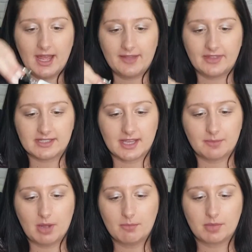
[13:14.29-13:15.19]
and they say
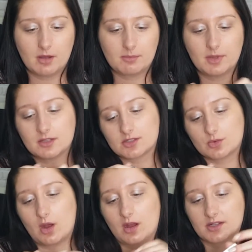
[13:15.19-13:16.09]
pom-pom,
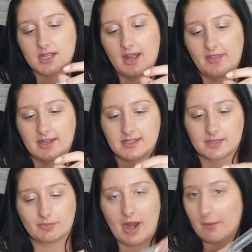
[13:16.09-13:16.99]
squad, and then it
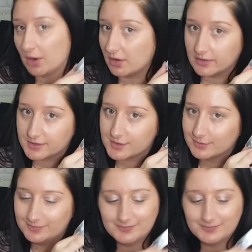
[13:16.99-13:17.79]
says brow goals,